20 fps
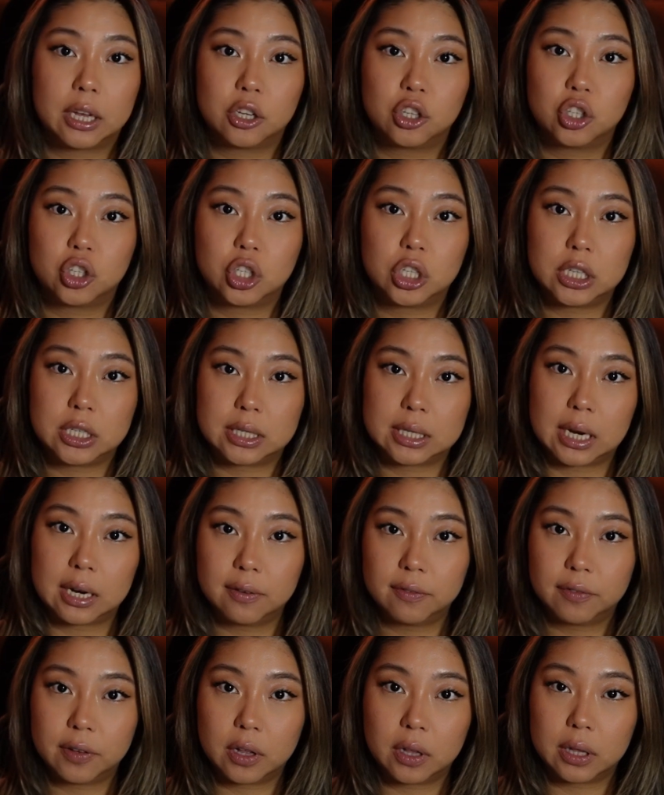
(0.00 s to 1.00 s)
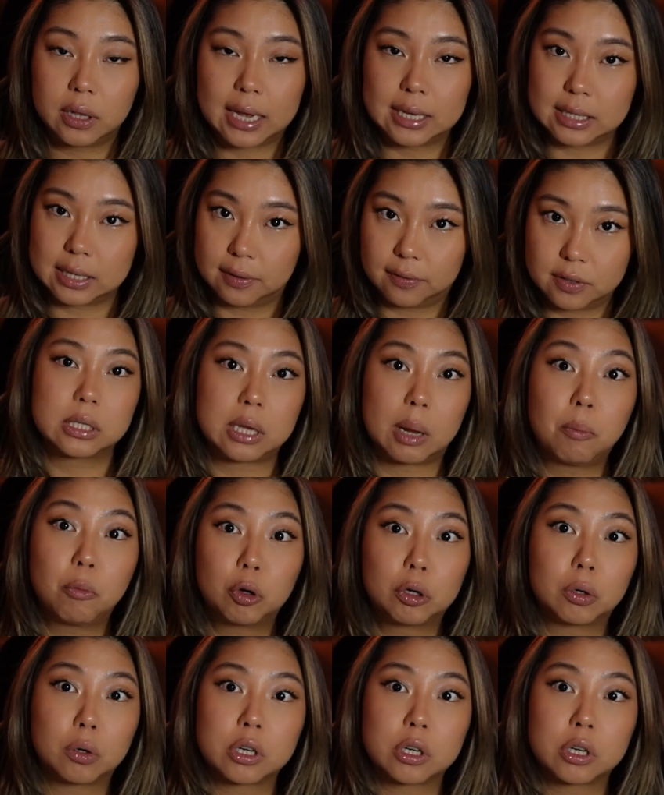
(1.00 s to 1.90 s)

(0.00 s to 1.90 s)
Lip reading: and she said it felt as if someone